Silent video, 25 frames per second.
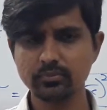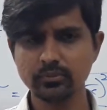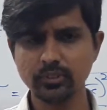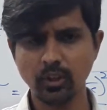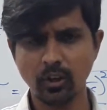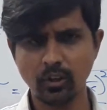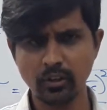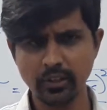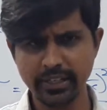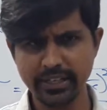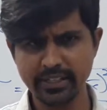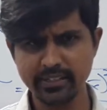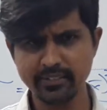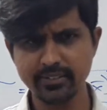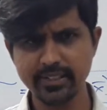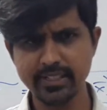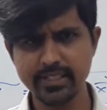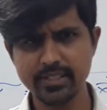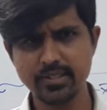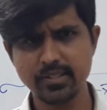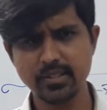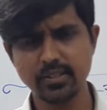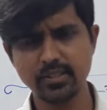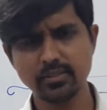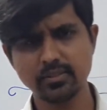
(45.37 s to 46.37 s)
on
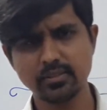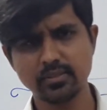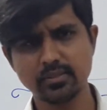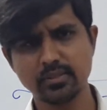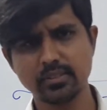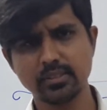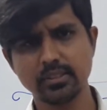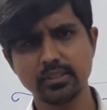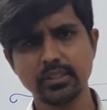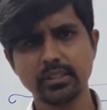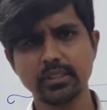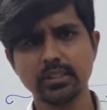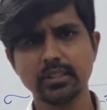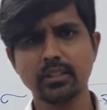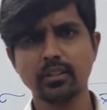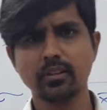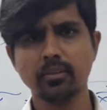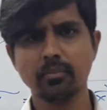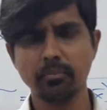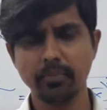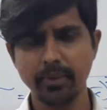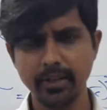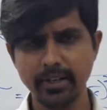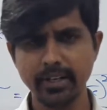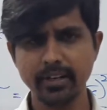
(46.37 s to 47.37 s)
deviation,
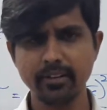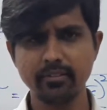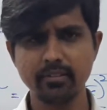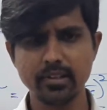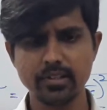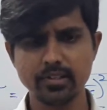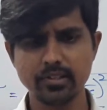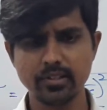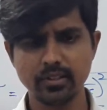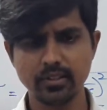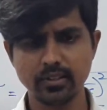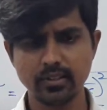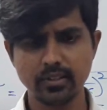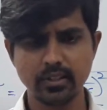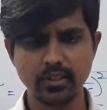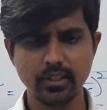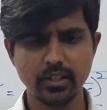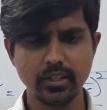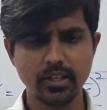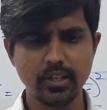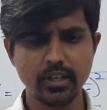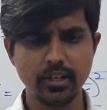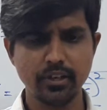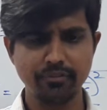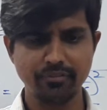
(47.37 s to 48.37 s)
mean deviation,
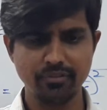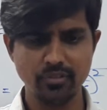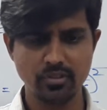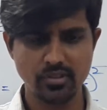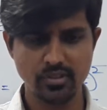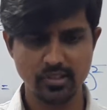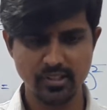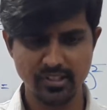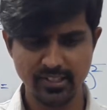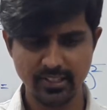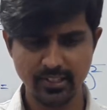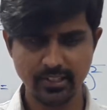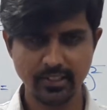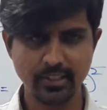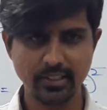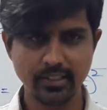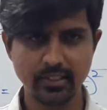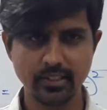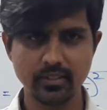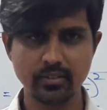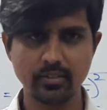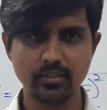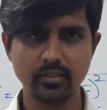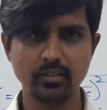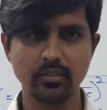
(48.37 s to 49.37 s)
if you sit
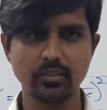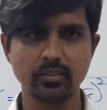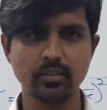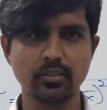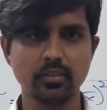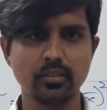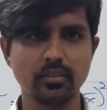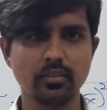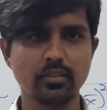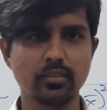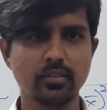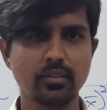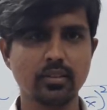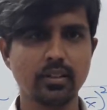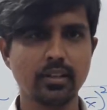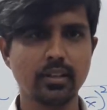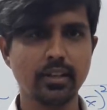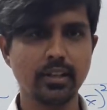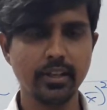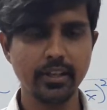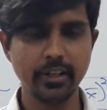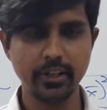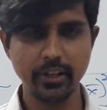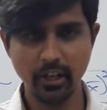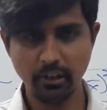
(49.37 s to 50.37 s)

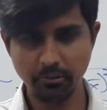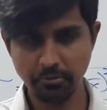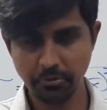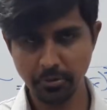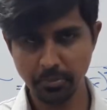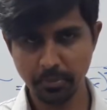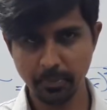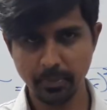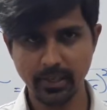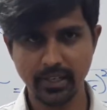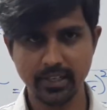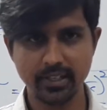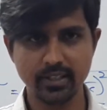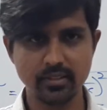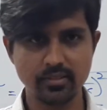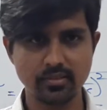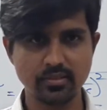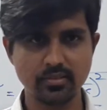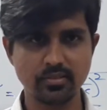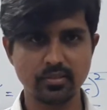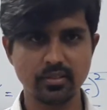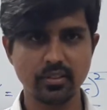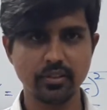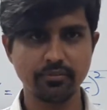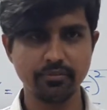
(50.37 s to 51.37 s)
and you have to practice.
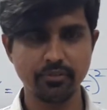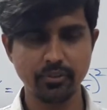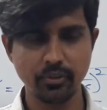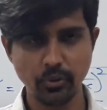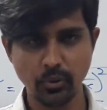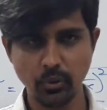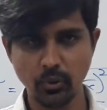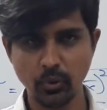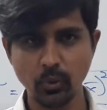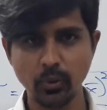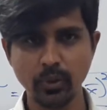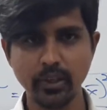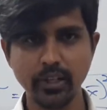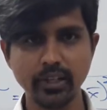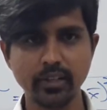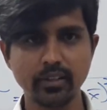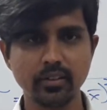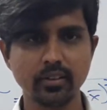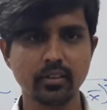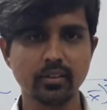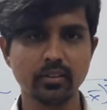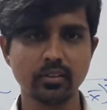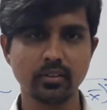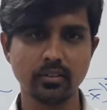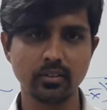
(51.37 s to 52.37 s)
If you do it,
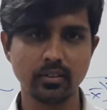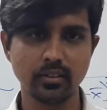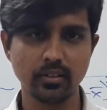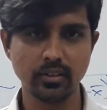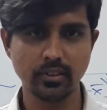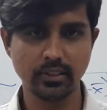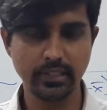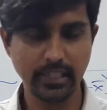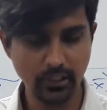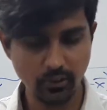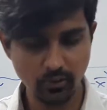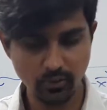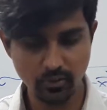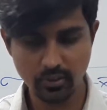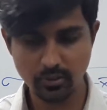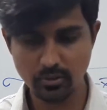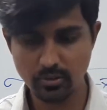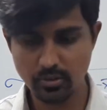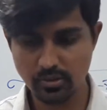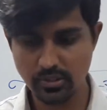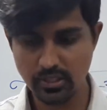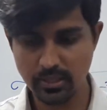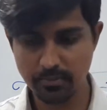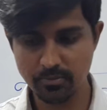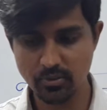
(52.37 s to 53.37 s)
then only
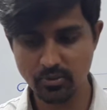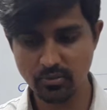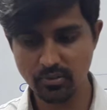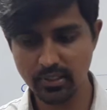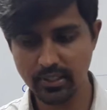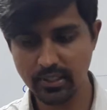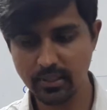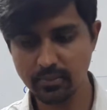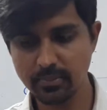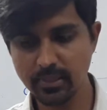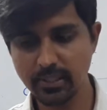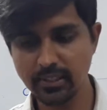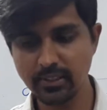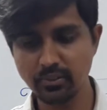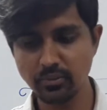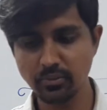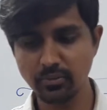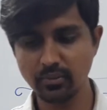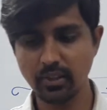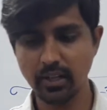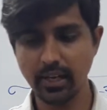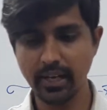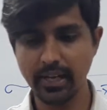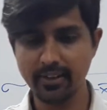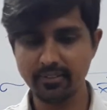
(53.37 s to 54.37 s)
those sums will come. And
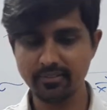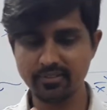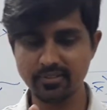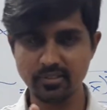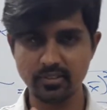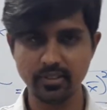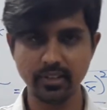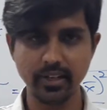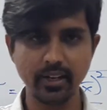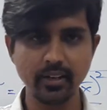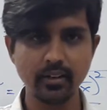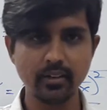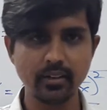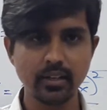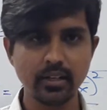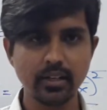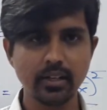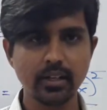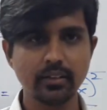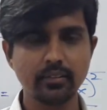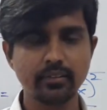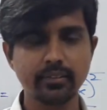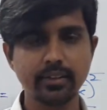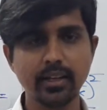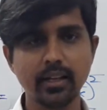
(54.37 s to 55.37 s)
I have said
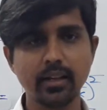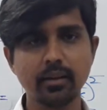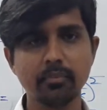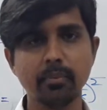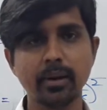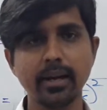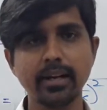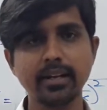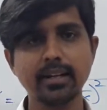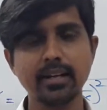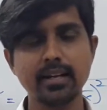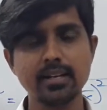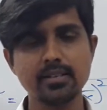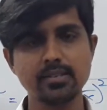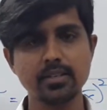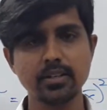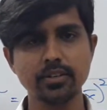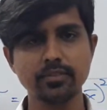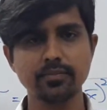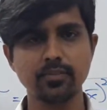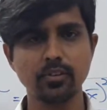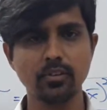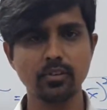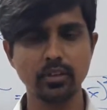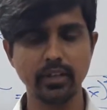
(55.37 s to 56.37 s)
they might ask
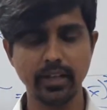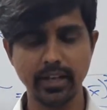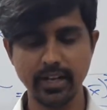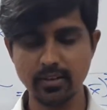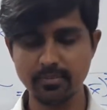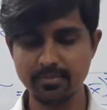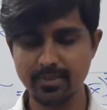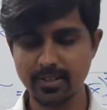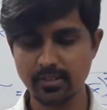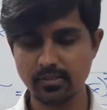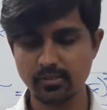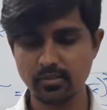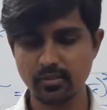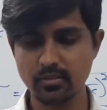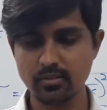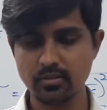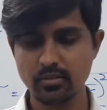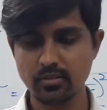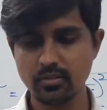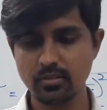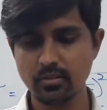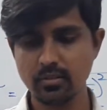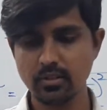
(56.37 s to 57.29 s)
it for 10 marks also,